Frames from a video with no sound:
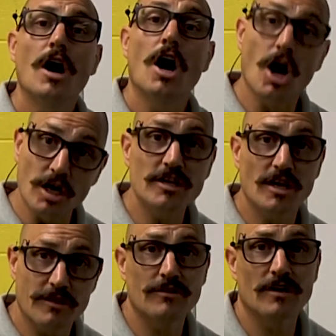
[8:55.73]
on
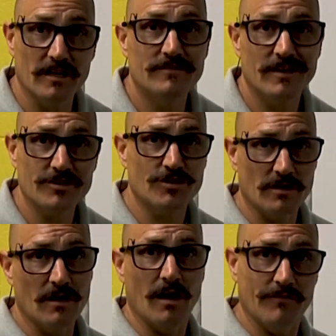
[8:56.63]
another edition
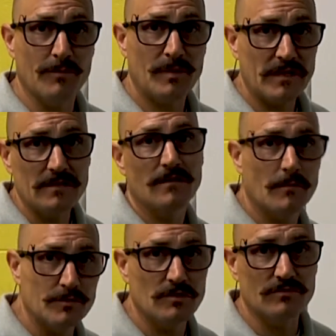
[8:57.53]
of the
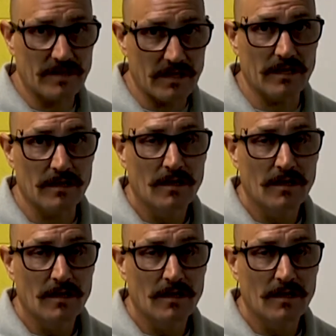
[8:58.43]
PWT.